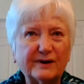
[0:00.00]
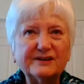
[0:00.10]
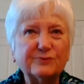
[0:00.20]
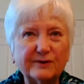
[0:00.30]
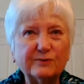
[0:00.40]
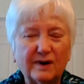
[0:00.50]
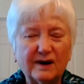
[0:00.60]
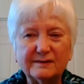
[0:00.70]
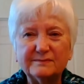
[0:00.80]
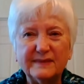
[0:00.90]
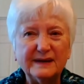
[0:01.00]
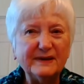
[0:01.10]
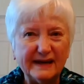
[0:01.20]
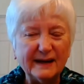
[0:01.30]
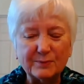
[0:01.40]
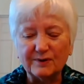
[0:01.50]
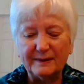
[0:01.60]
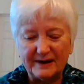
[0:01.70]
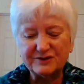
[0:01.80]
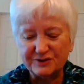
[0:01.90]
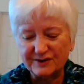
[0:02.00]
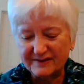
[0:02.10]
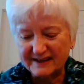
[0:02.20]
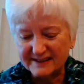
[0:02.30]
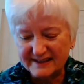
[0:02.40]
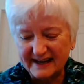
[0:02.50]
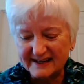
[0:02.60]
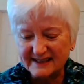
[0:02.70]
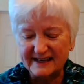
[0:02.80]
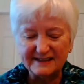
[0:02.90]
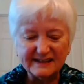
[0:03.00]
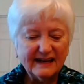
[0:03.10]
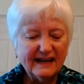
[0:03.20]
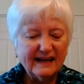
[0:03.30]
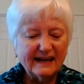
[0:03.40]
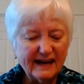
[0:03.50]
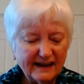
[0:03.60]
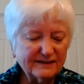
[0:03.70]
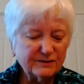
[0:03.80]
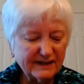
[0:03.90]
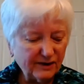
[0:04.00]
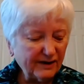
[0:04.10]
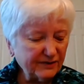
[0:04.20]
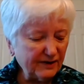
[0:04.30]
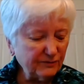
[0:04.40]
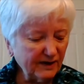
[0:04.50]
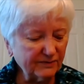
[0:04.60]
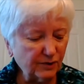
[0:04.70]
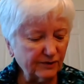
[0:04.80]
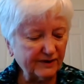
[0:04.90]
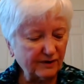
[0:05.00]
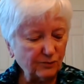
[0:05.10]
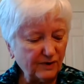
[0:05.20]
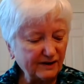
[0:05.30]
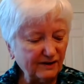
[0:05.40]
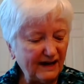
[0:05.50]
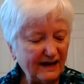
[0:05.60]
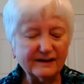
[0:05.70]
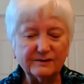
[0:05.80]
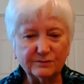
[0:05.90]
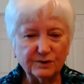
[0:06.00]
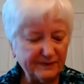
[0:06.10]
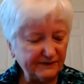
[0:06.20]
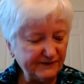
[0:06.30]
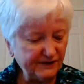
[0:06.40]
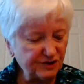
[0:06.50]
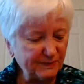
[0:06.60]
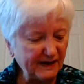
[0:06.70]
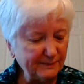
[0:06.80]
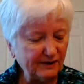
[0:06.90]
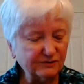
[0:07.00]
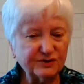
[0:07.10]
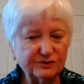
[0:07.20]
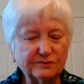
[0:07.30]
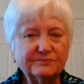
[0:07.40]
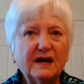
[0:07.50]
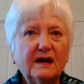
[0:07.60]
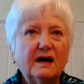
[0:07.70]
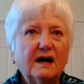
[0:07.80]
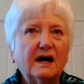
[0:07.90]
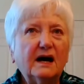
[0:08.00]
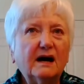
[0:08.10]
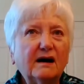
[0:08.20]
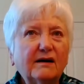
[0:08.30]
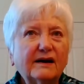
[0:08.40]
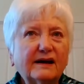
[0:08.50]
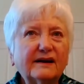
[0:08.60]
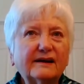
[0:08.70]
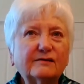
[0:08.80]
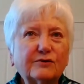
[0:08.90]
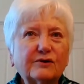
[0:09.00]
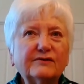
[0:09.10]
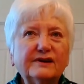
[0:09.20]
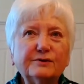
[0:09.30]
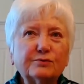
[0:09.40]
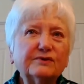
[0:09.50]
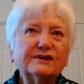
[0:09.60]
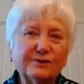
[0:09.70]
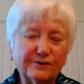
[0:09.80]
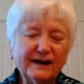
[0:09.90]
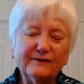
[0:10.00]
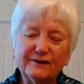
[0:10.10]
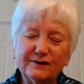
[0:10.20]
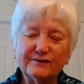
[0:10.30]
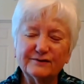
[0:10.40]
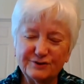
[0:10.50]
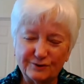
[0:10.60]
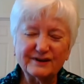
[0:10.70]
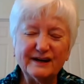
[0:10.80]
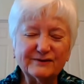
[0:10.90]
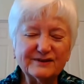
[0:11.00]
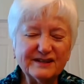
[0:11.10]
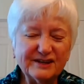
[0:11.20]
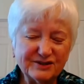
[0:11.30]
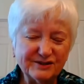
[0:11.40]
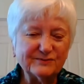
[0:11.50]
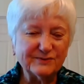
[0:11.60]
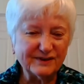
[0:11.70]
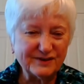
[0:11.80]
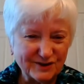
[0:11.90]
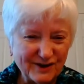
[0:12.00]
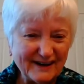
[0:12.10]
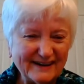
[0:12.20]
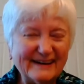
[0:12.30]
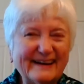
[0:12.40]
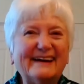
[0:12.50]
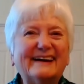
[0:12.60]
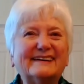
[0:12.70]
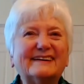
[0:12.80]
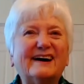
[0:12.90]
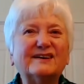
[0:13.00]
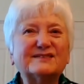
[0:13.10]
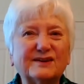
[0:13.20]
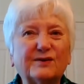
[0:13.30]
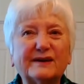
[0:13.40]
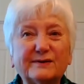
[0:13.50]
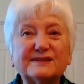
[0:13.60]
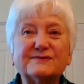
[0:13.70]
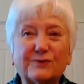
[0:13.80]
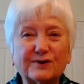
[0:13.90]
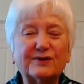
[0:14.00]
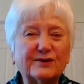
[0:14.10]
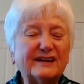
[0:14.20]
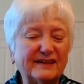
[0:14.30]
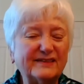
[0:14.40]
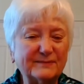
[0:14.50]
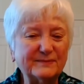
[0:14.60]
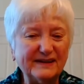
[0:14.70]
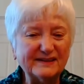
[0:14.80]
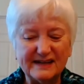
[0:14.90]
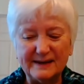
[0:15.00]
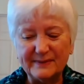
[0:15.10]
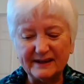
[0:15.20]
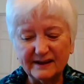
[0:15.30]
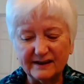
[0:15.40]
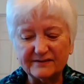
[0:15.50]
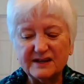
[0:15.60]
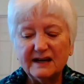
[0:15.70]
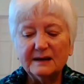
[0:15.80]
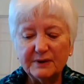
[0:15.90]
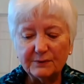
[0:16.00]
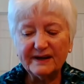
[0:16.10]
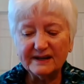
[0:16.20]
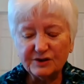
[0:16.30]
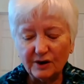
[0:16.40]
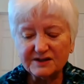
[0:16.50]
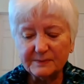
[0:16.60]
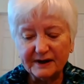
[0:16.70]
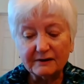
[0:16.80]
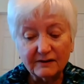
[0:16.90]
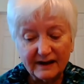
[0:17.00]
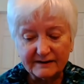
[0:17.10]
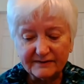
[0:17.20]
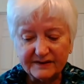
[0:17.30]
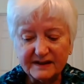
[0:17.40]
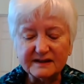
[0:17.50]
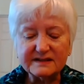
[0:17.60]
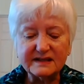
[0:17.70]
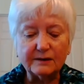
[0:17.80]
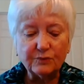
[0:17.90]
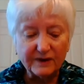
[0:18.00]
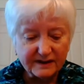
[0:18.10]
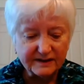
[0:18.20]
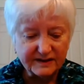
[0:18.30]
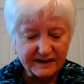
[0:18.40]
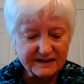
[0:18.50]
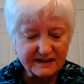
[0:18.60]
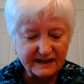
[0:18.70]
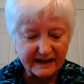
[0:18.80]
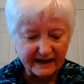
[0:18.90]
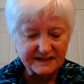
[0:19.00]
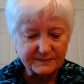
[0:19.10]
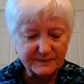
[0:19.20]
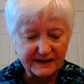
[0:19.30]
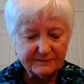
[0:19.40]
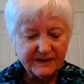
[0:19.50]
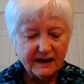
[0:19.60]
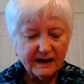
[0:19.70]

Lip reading: 2021, maybe April, I'm not sure the exact date. And, you know, I thought, well, I'll go there at 1 o'clock and we'll be finished by about two. And I learned that you really don't have a short conversation with Sean. And so it was 4:30, I think, by the time I left. But we had talked about a lot of things. And one of the things that he asked me